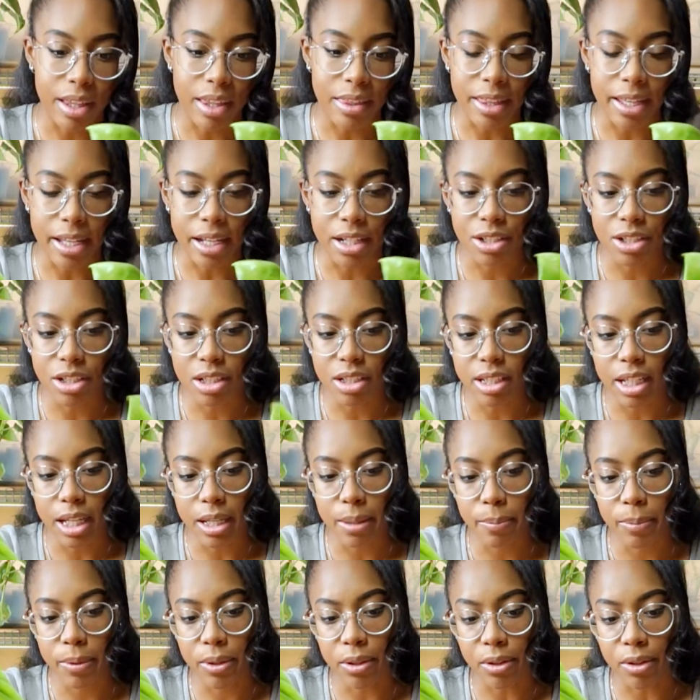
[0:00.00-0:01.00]
I think it's just
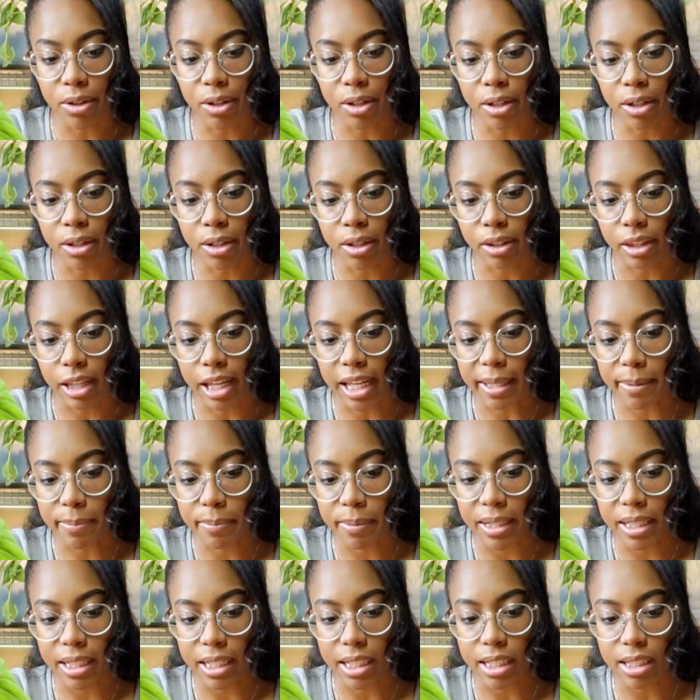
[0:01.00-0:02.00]
like pure like
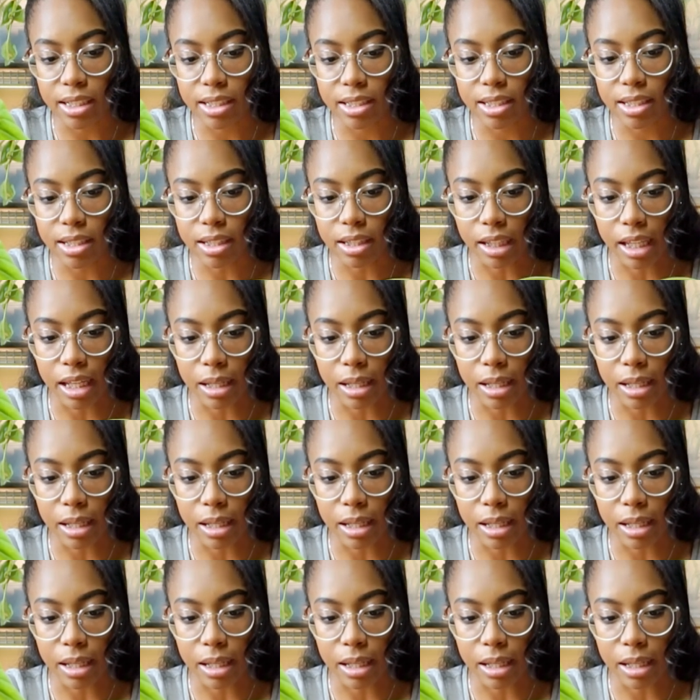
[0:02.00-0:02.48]
peat